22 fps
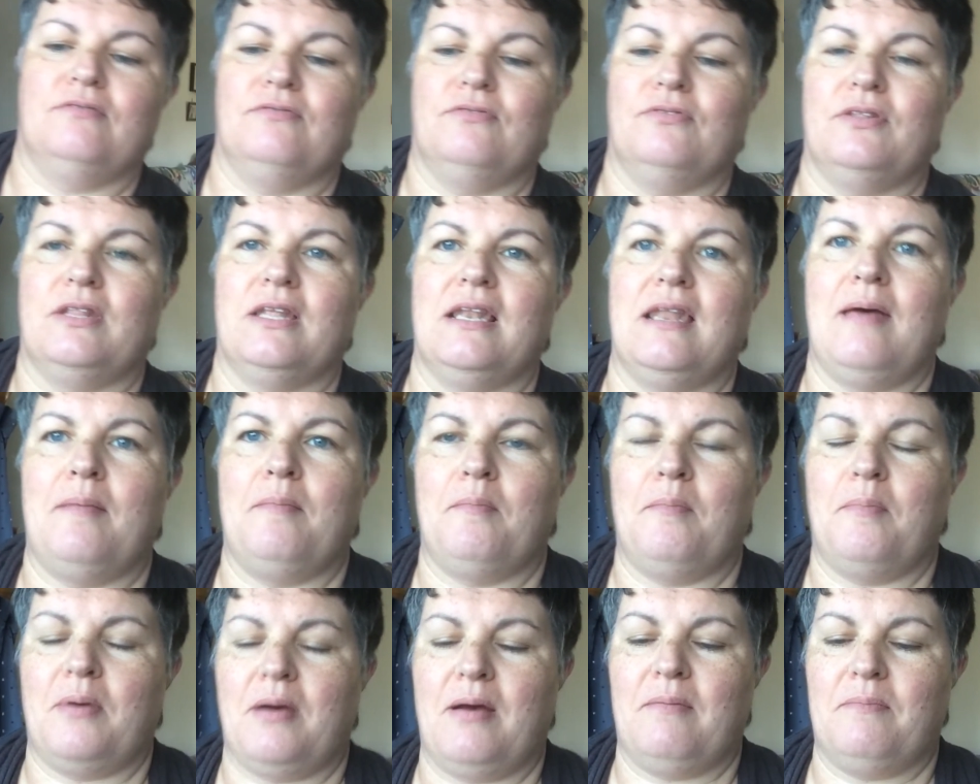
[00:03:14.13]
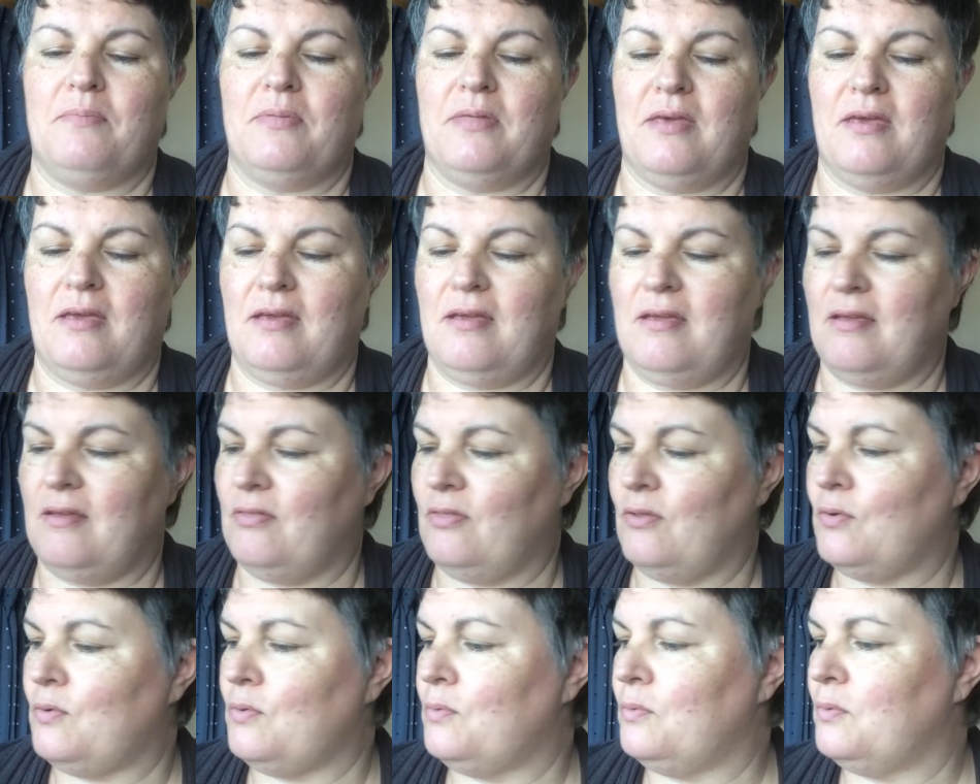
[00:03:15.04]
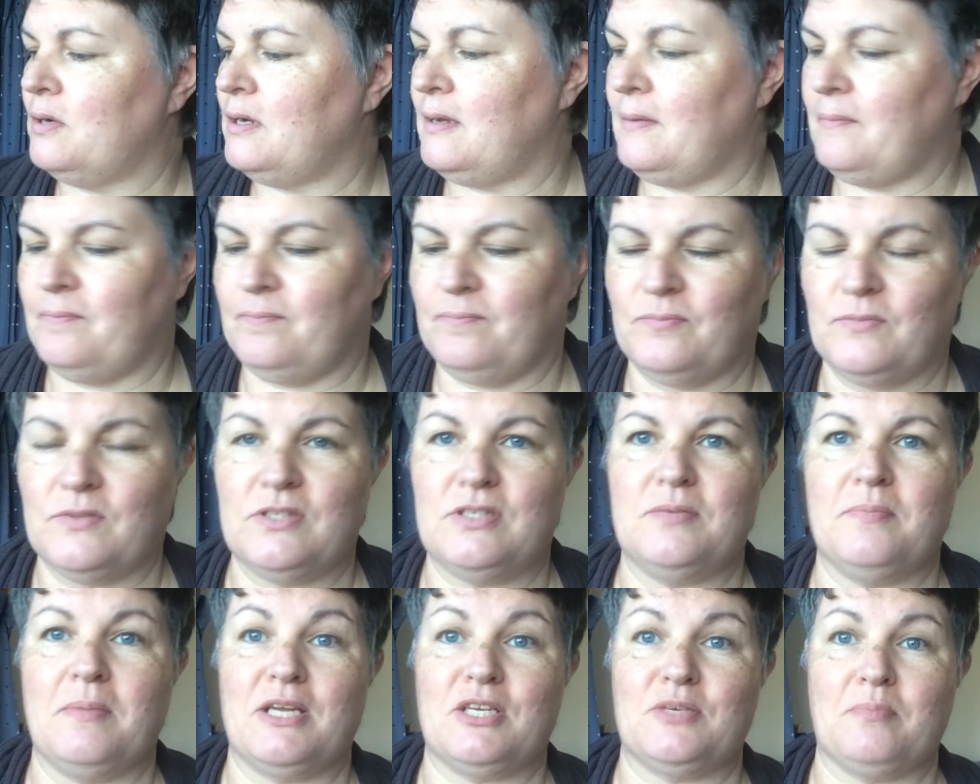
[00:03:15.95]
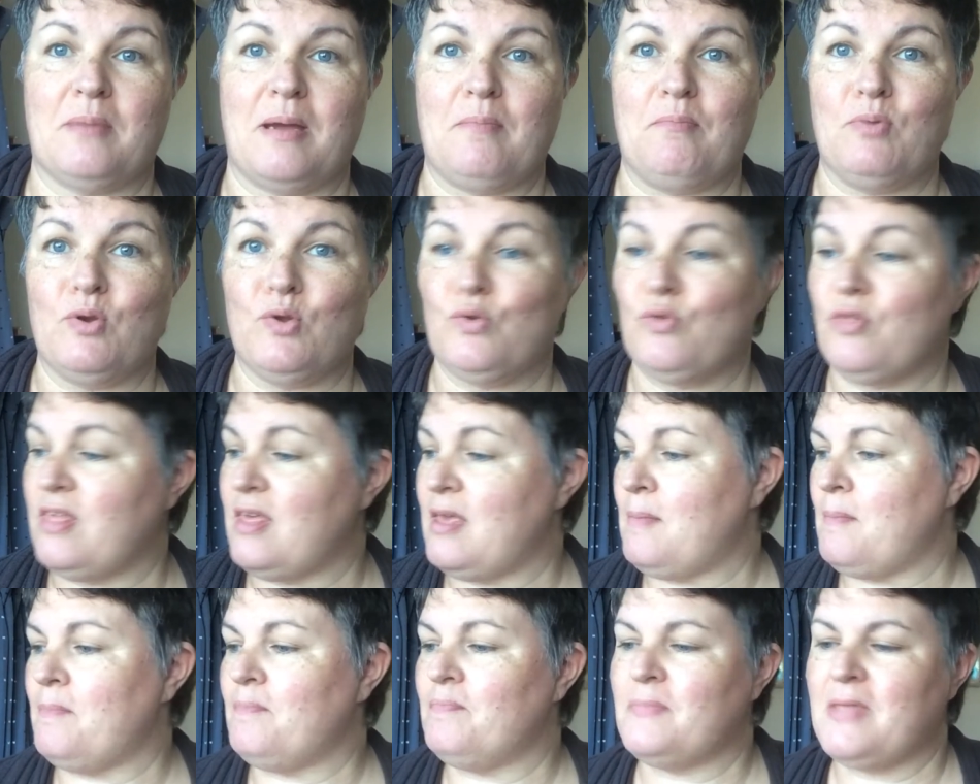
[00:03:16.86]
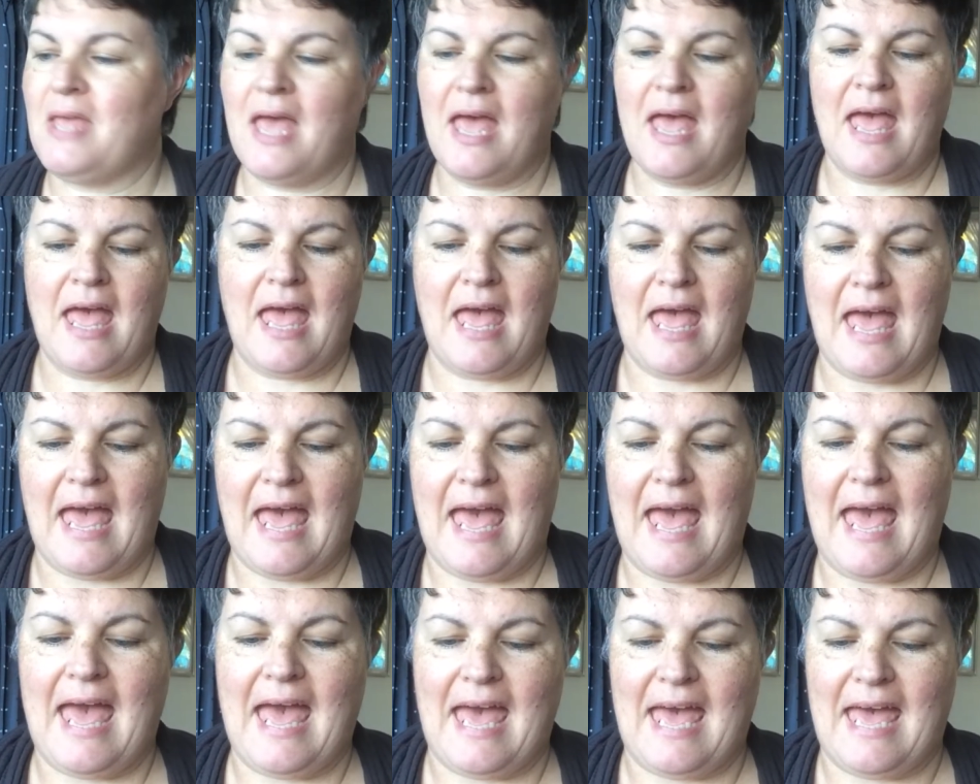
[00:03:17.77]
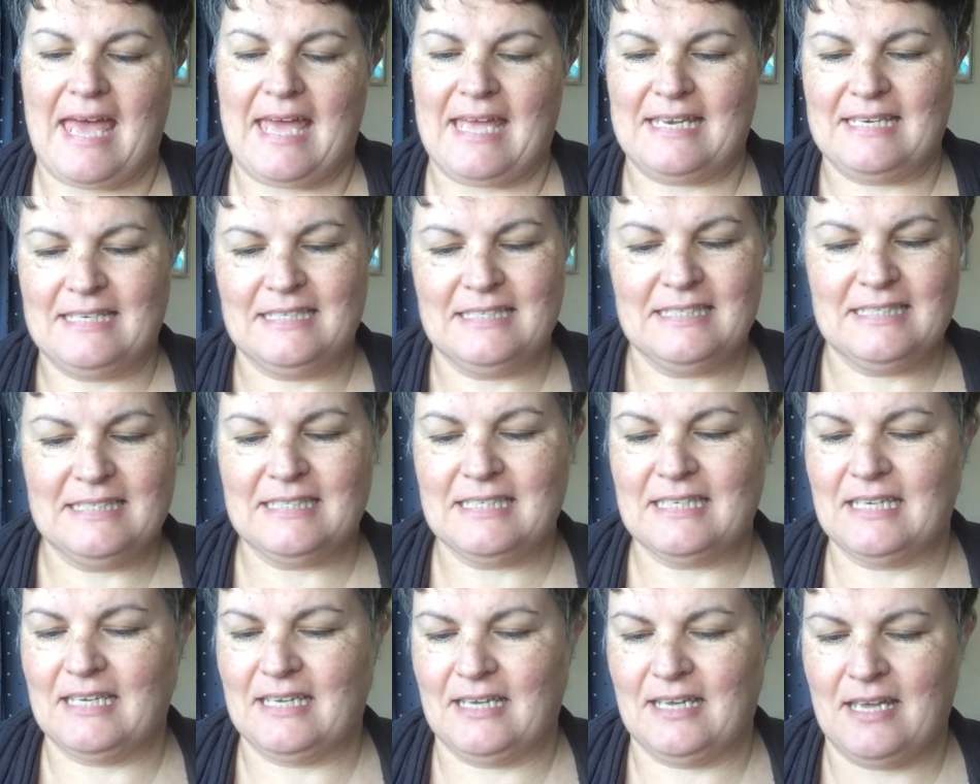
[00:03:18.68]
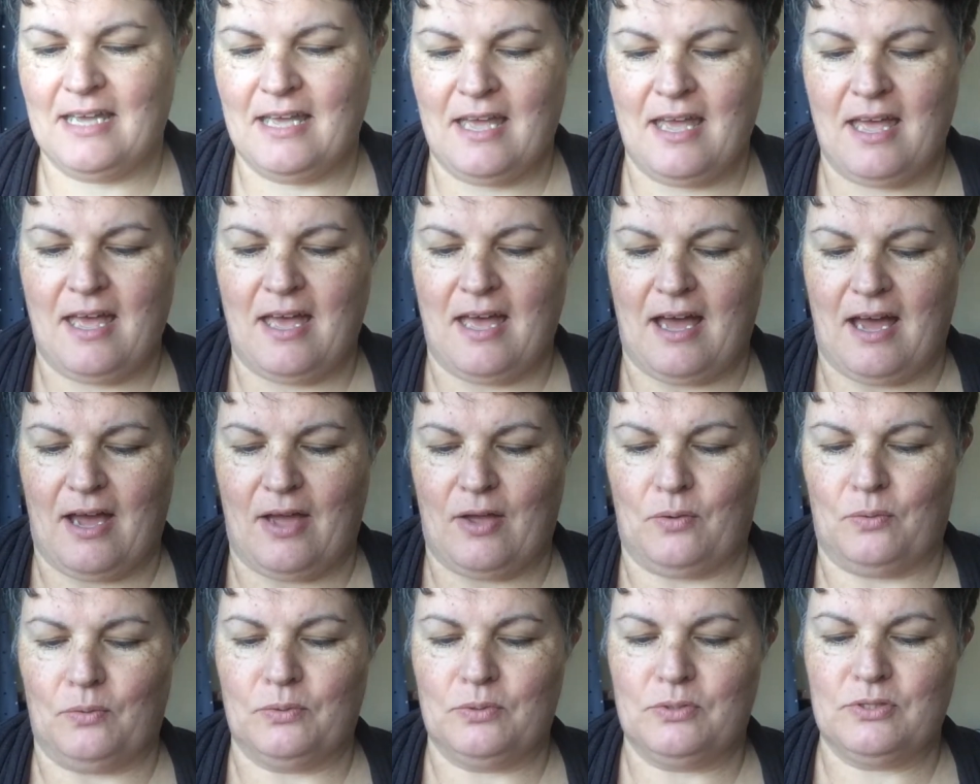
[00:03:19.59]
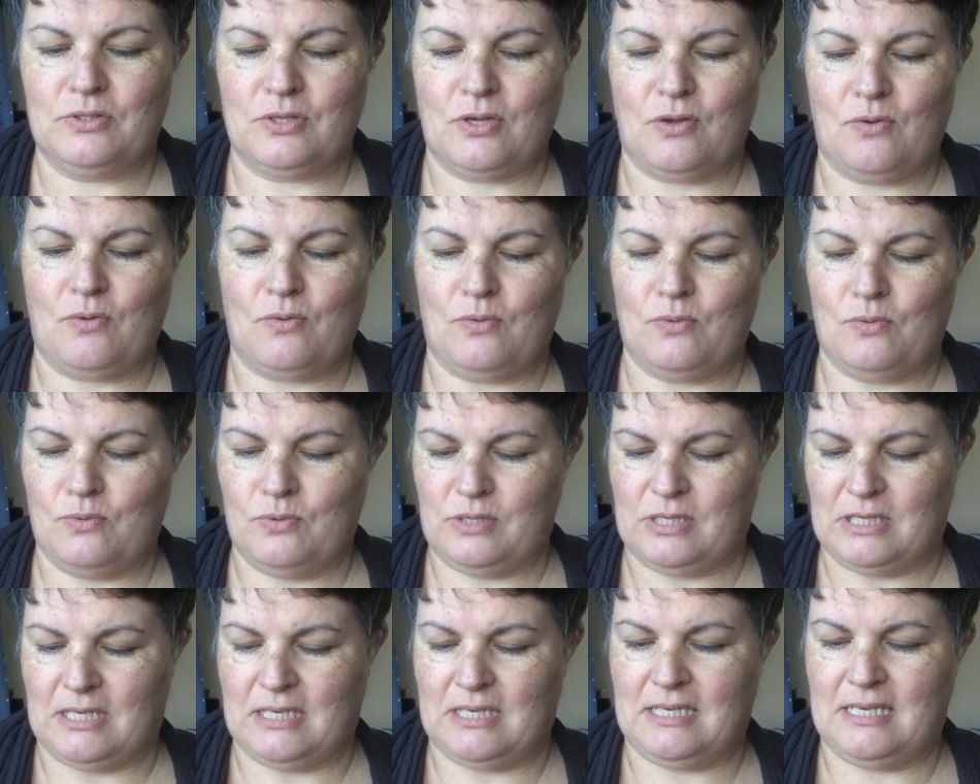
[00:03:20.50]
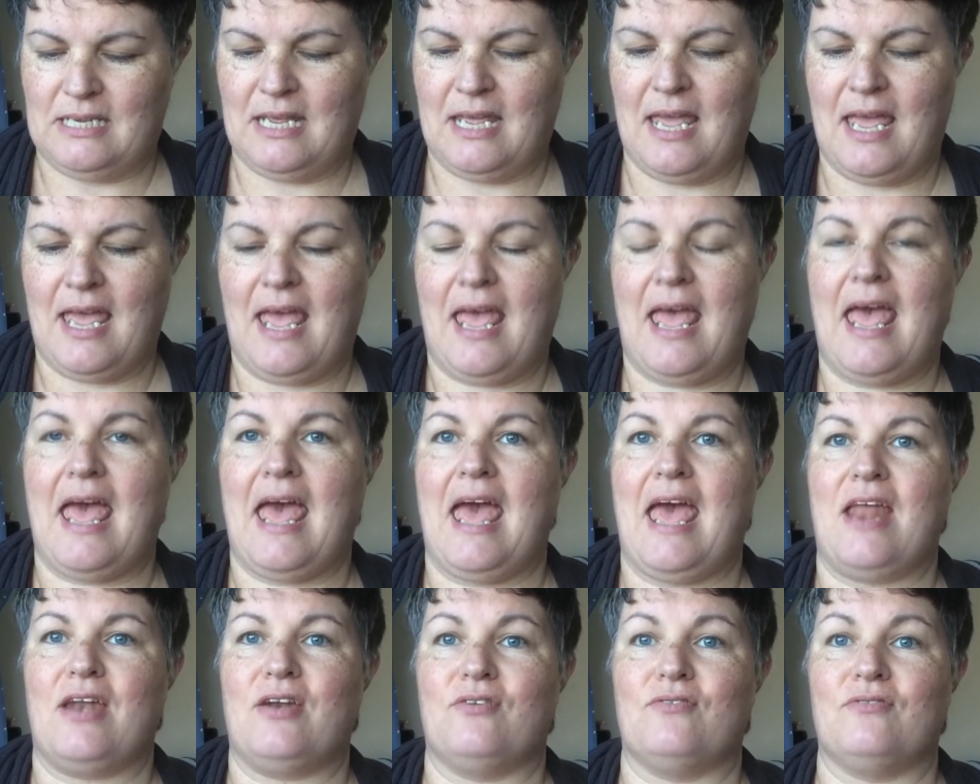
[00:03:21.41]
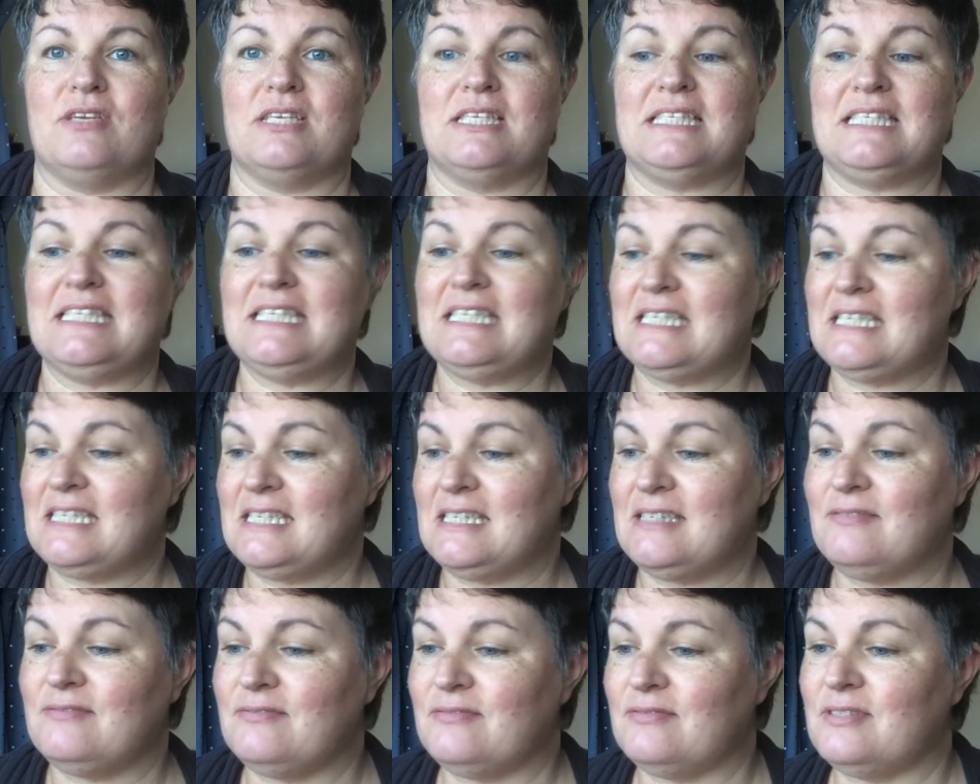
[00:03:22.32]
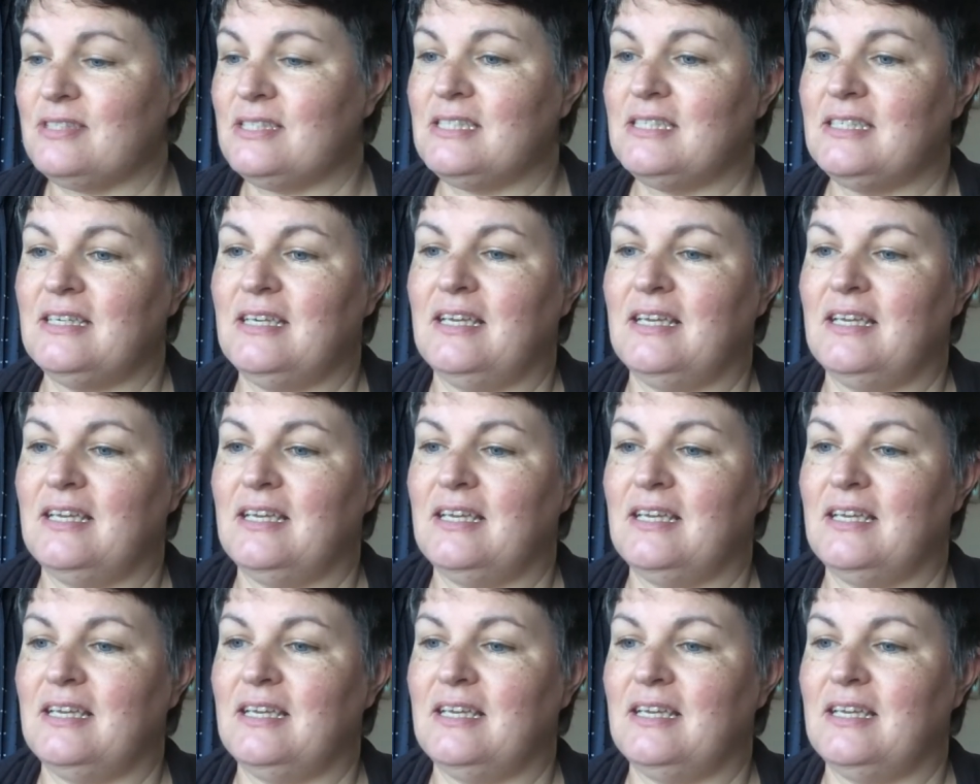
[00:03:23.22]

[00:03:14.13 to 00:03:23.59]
for the lamp up there in the corner to match my blue theme and I also ordered and received